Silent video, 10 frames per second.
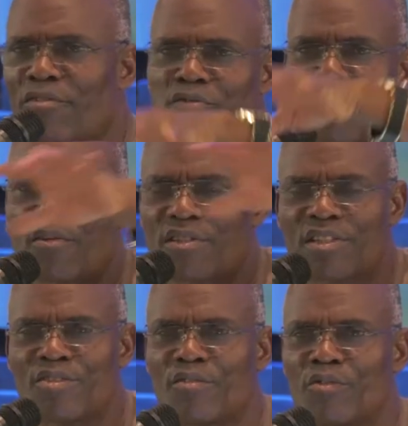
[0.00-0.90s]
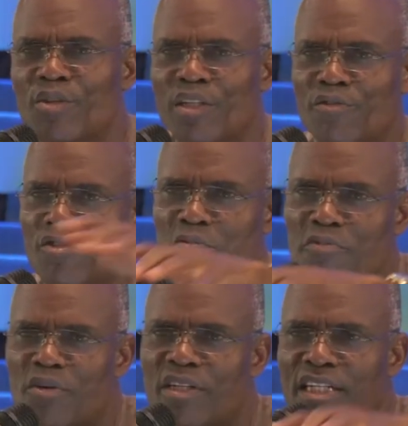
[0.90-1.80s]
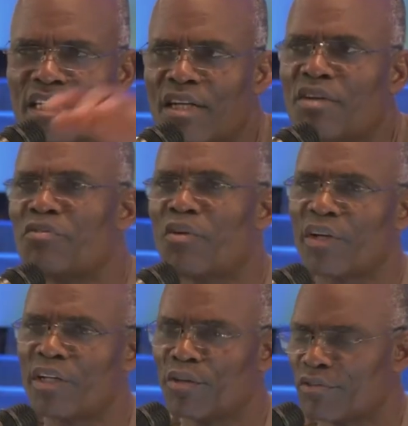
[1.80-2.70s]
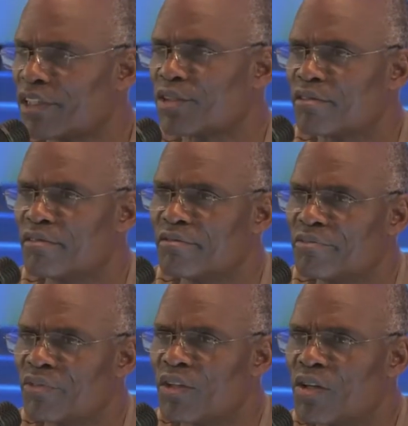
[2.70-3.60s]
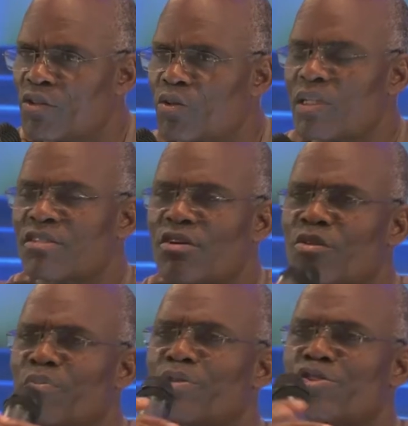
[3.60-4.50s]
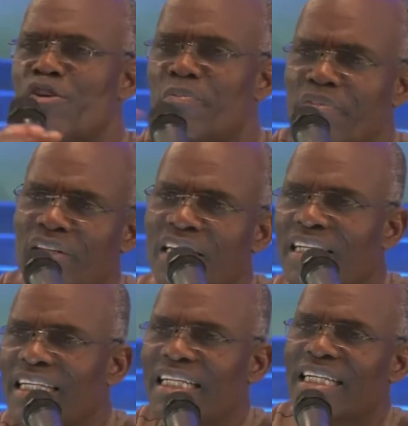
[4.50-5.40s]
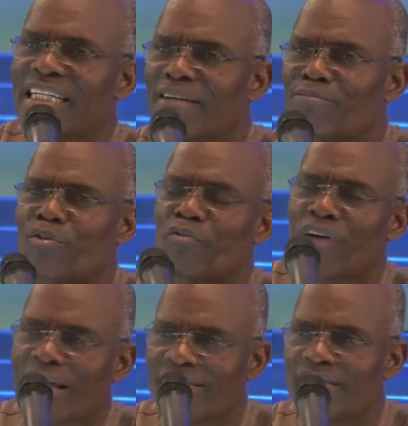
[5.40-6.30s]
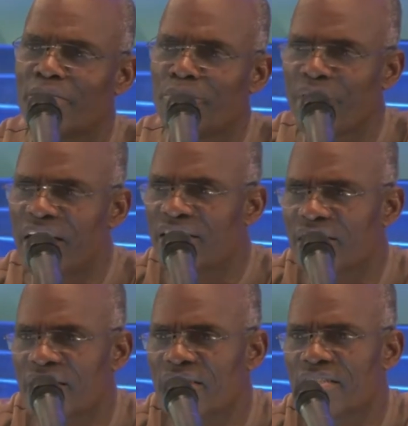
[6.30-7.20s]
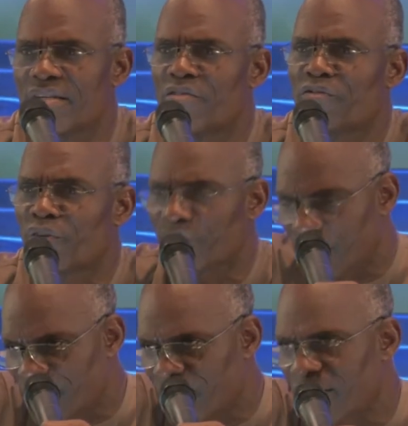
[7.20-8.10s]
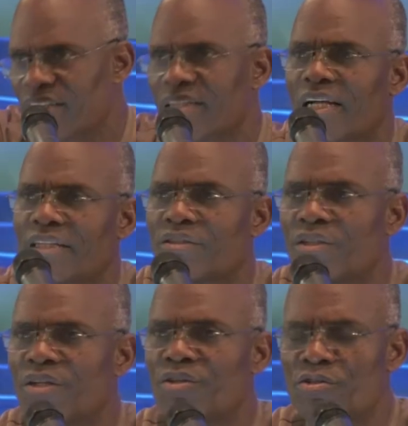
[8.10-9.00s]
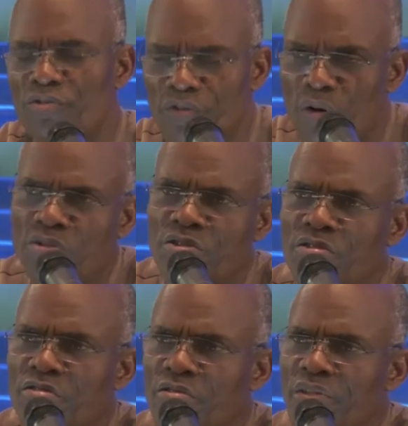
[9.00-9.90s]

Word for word: that funds, you know, you need some funding for innovation. So there's got to be something that provides the basis for the thing that you've got to do.